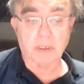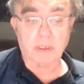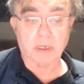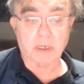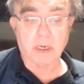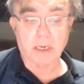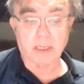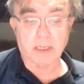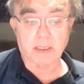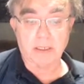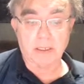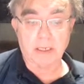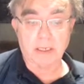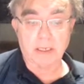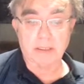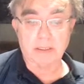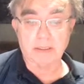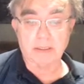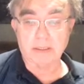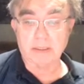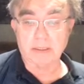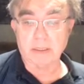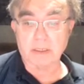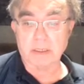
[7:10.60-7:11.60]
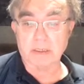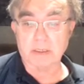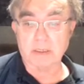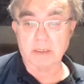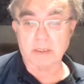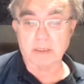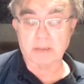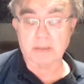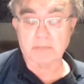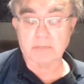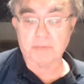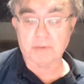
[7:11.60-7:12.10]
in is uh,
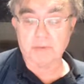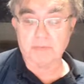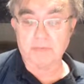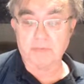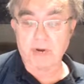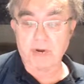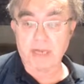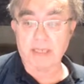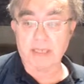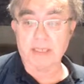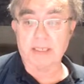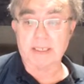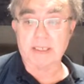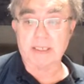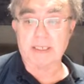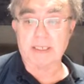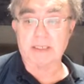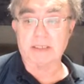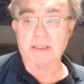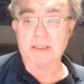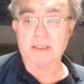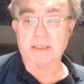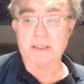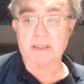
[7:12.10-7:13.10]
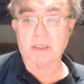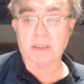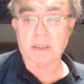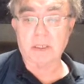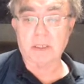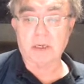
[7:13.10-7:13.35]
in, with rankings